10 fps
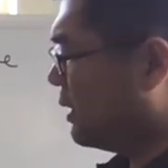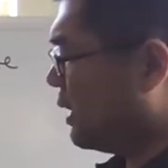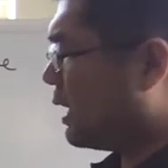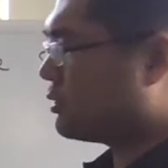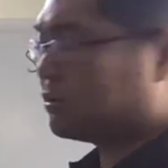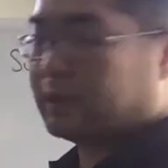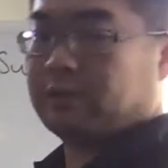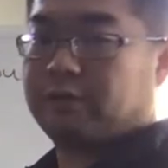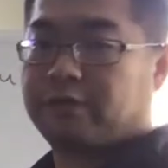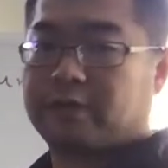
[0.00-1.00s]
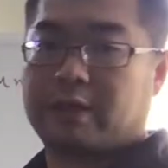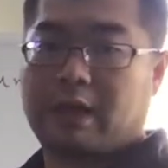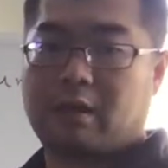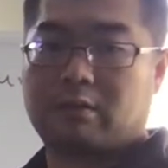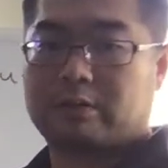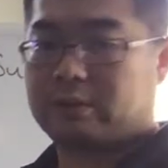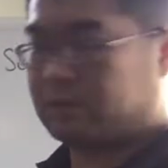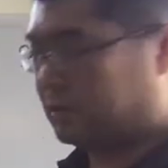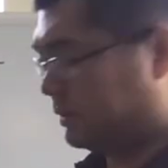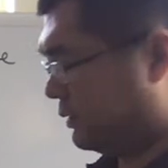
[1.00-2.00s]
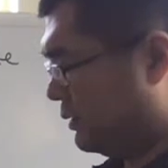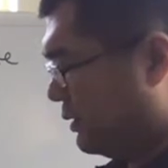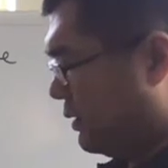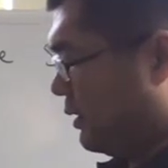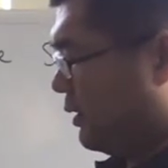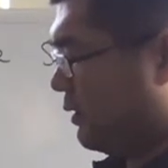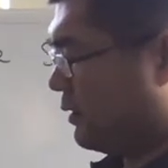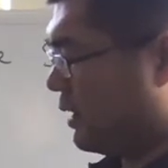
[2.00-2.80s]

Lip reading: I try to figure out the